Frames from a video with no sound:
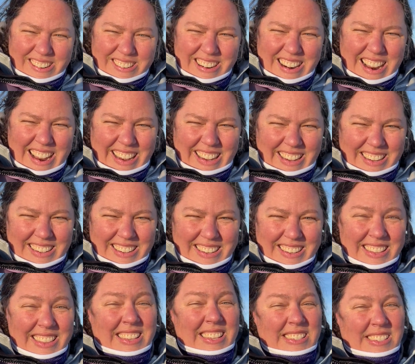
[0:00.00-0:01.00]
right.
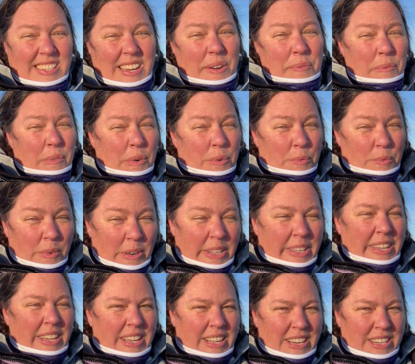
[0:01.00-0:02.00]
This time we're
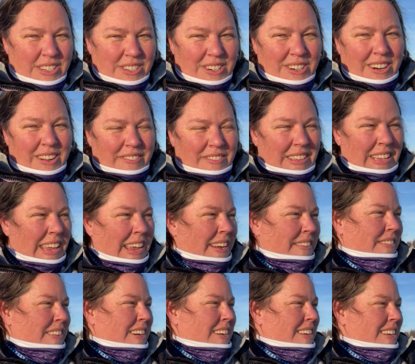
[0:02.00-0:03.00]
really gonna turn off the
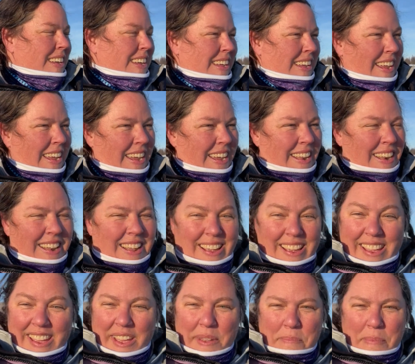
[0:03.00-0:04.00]
camera and
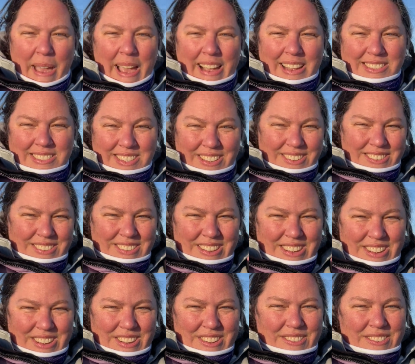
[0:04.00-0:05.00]
head back. So
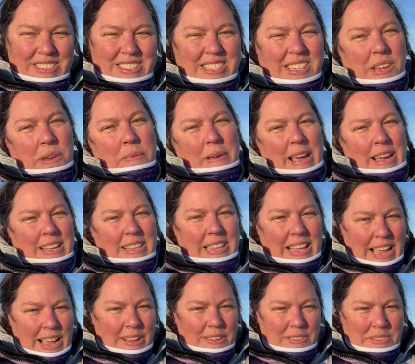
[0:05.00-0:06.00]
we'll see you back at the
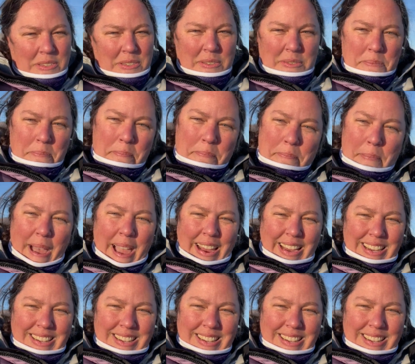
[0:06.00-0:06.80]
house. Bye.